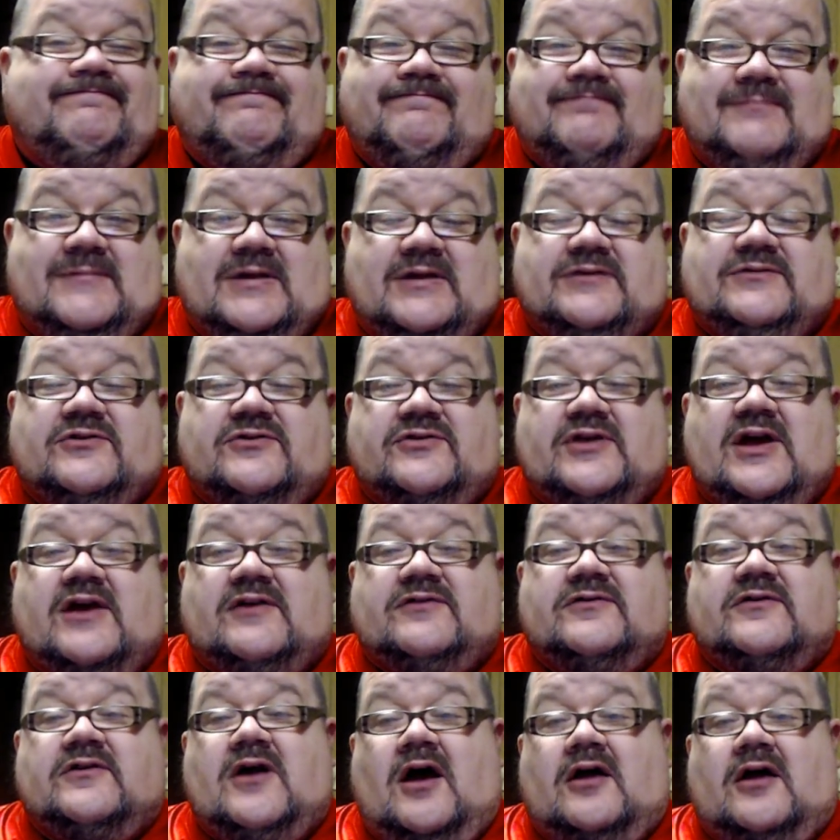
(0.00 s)
it just
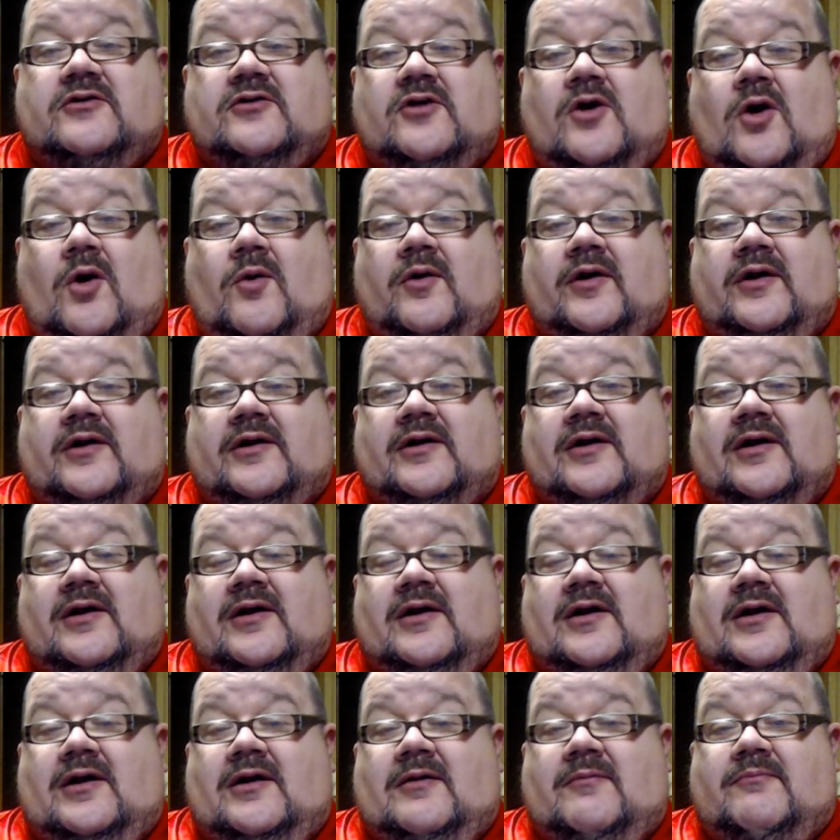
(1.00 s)
hasn't got going.
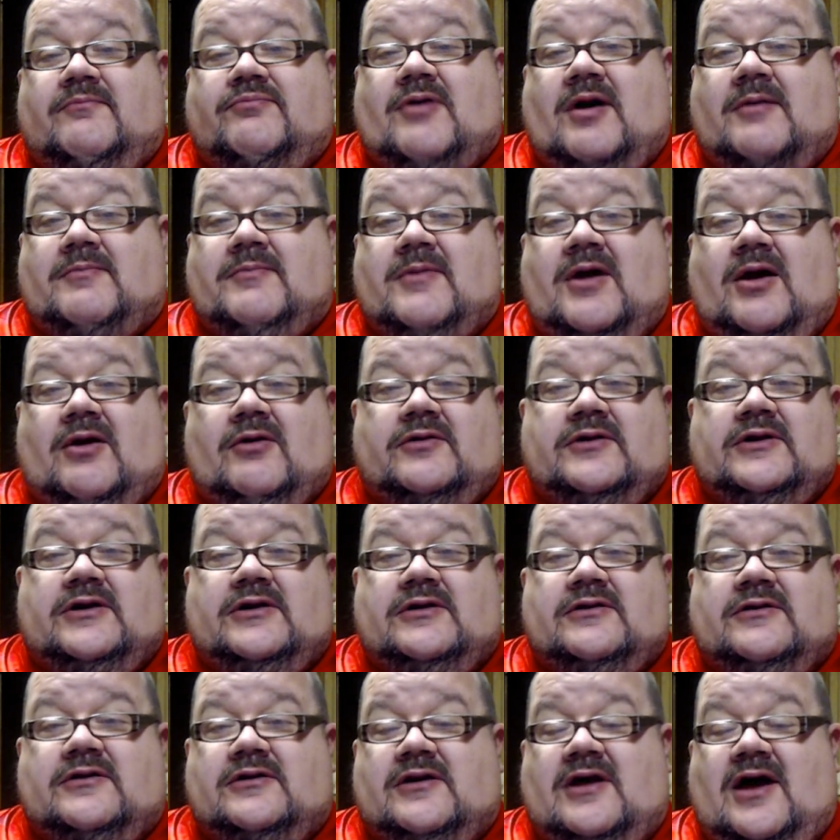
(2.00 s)
Primarily in
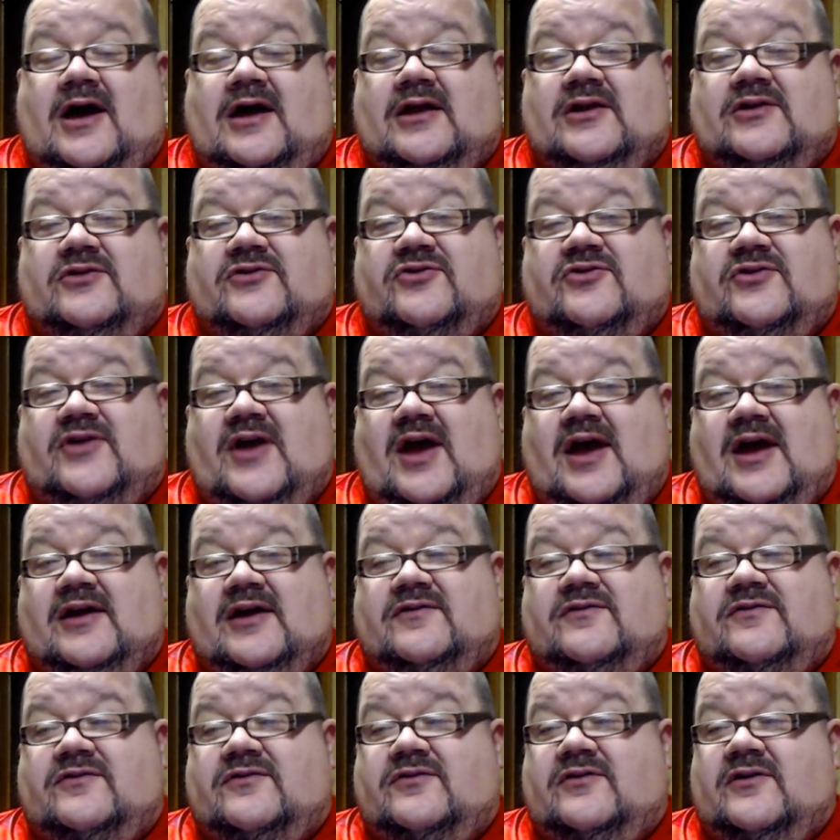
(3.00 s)
the United
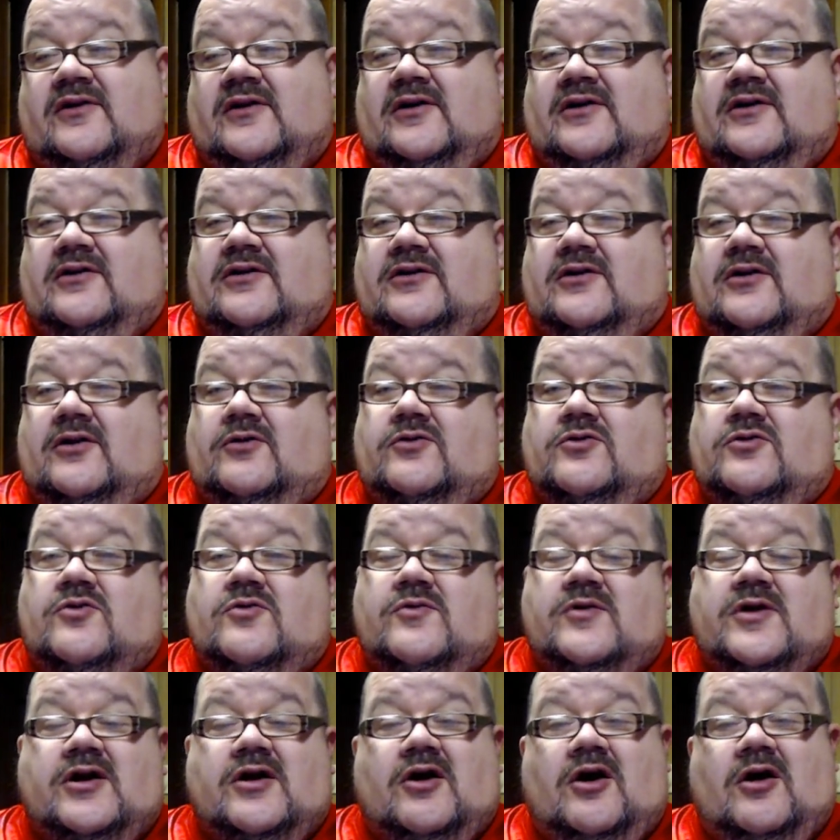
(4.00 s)
States, you know, you
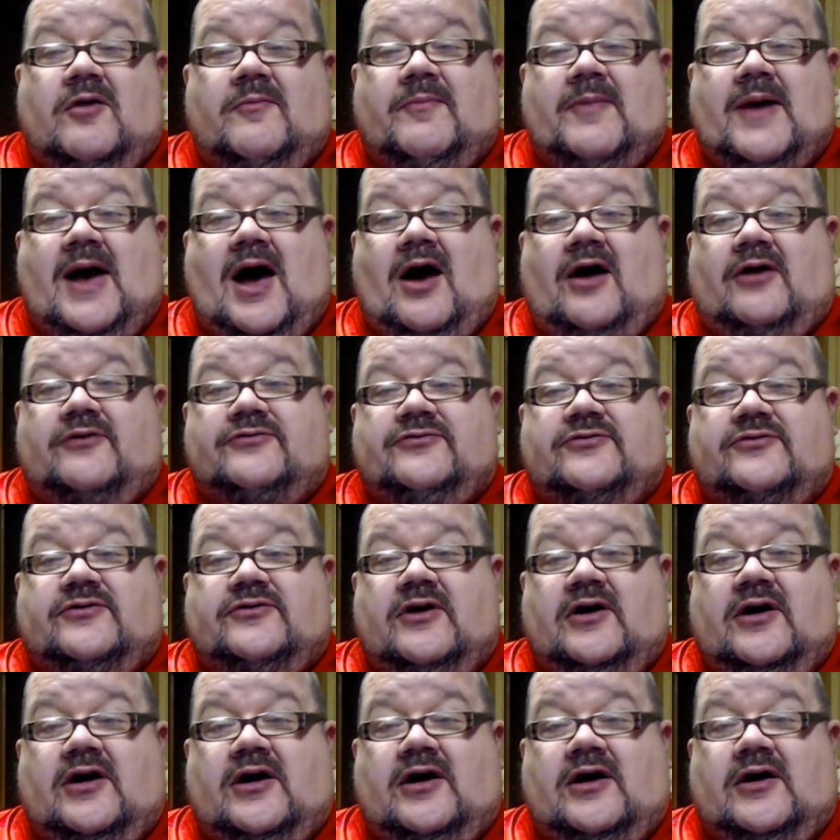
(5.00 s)
hear about
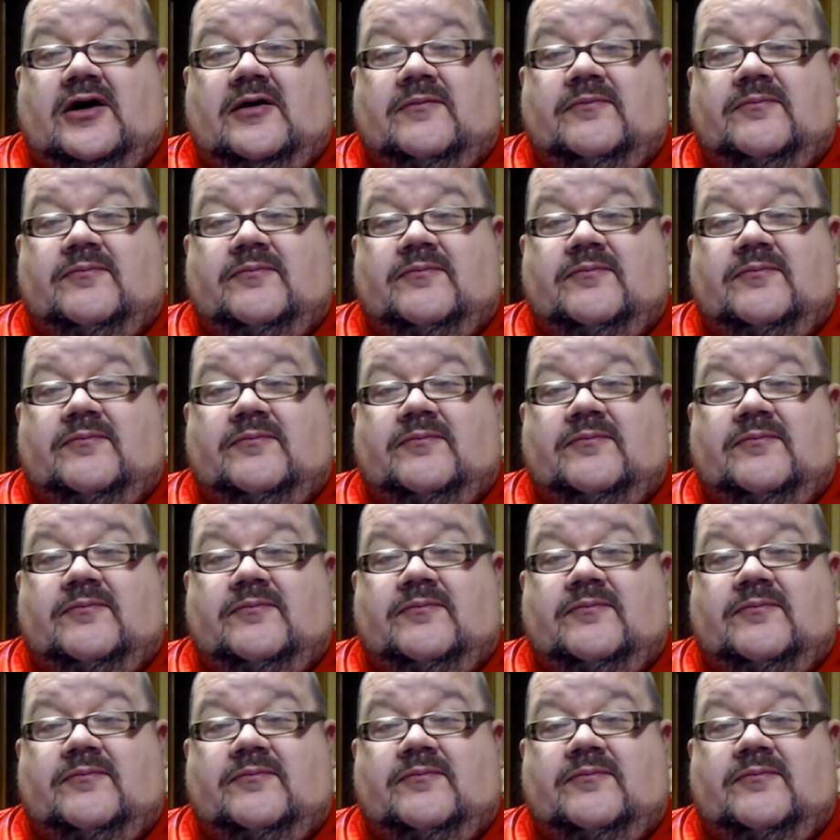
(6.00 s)
uh,